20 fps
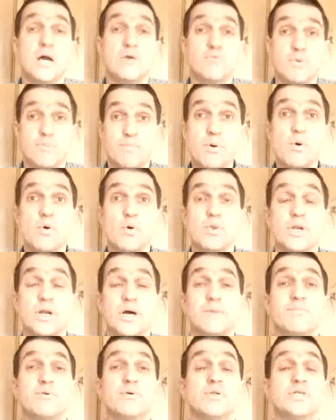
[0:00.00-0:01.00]
report that
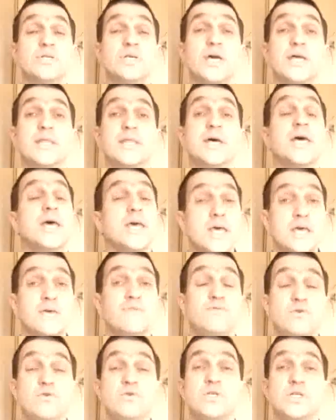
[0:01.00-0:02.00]
I put together
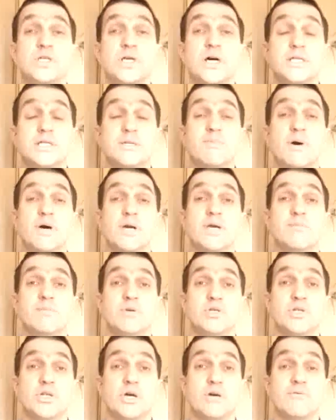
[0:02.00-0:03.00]
if you decide to buy
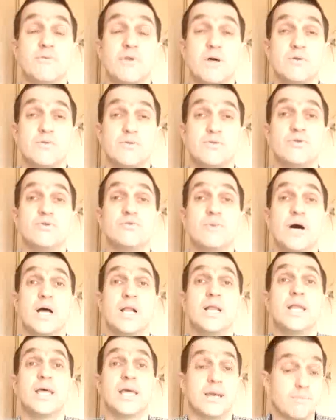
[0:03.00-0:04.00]
Commission Overload through
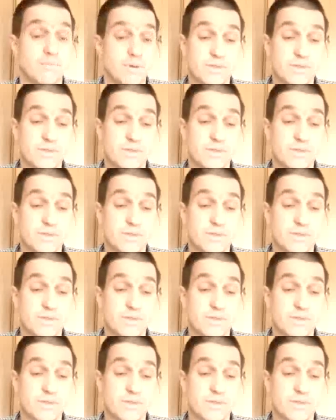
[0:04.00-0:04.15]
my link.